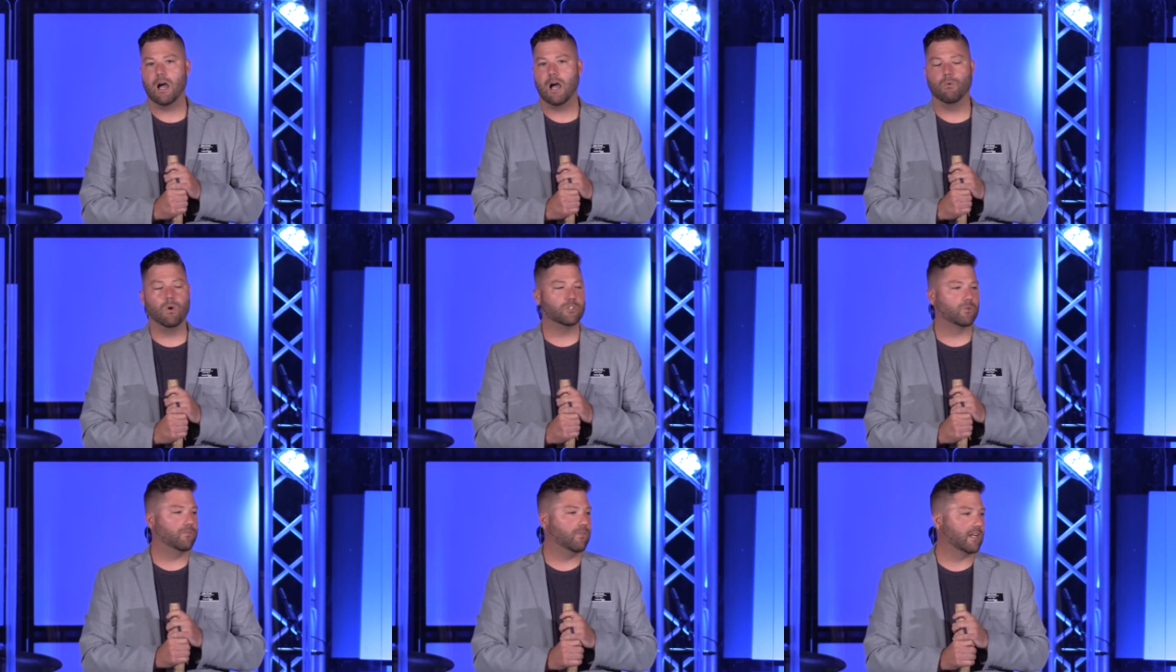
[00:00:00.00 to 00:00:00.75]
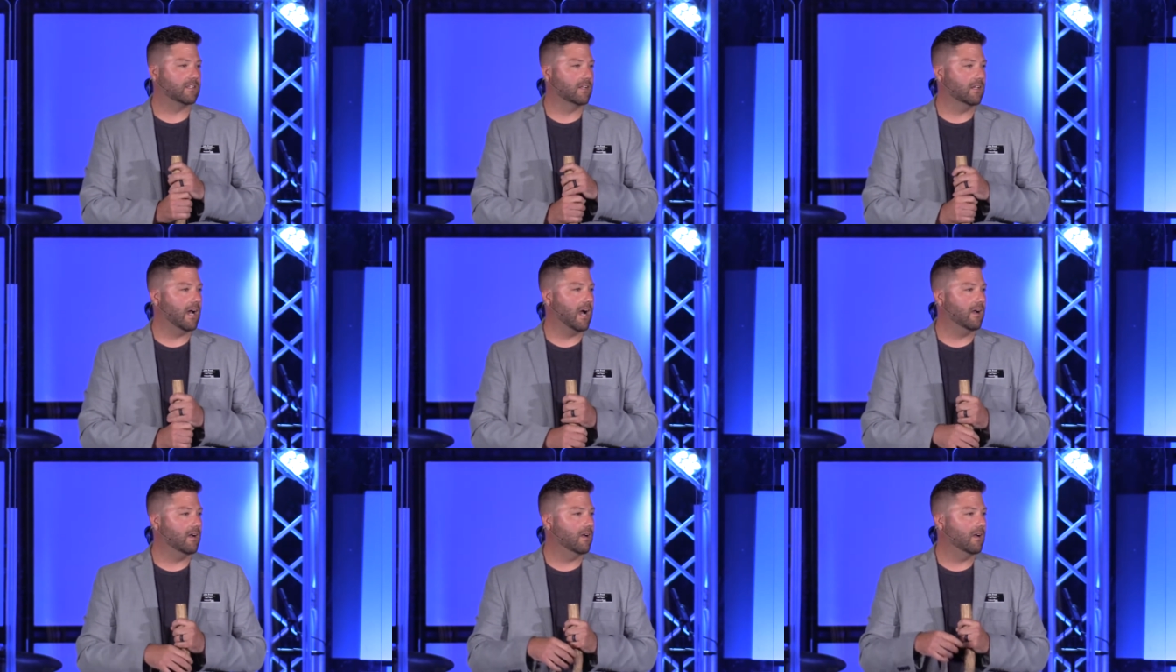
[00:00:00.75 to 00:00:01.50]
I was reflecting a
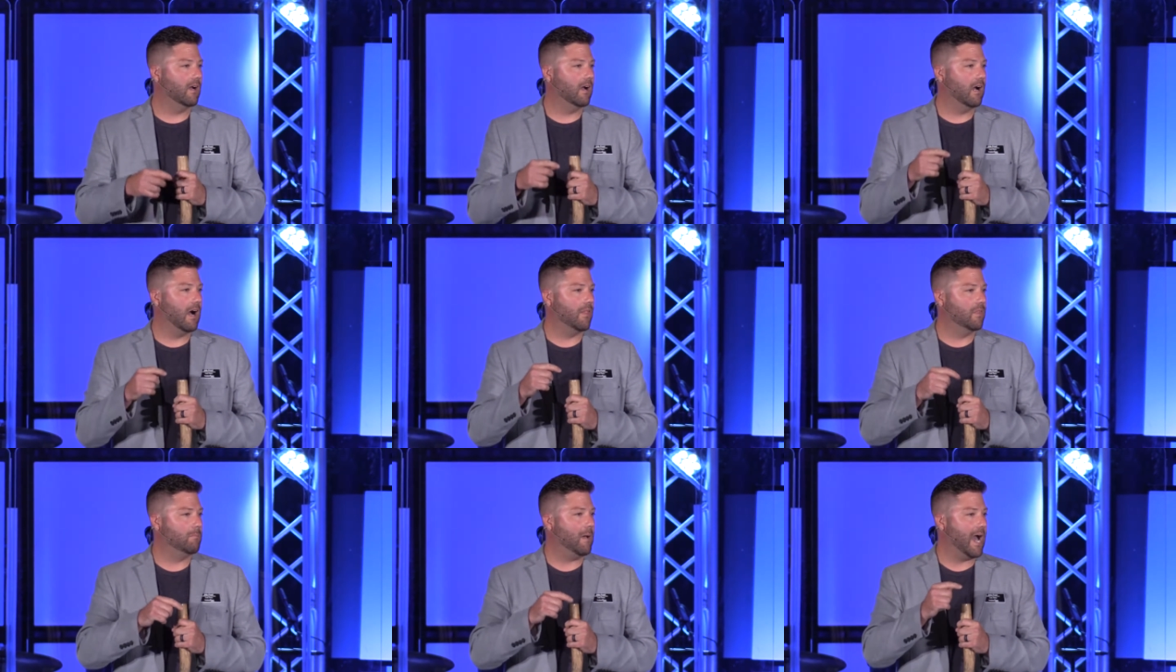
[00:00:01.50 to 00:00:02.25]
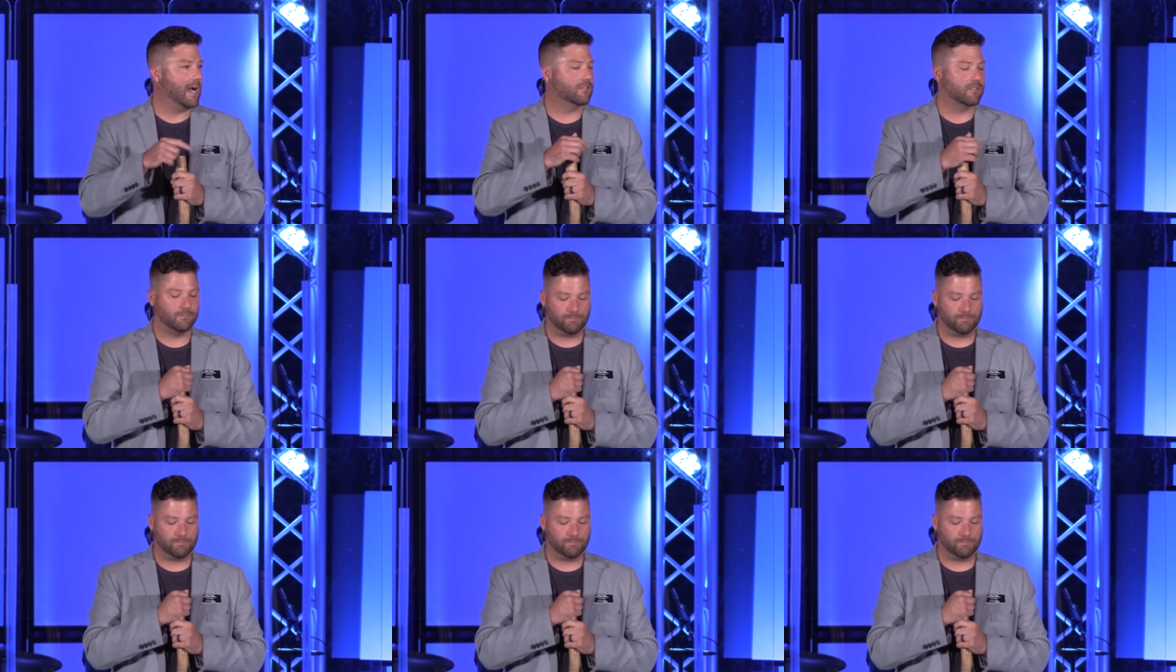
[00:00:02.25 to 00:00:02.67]
lot on the past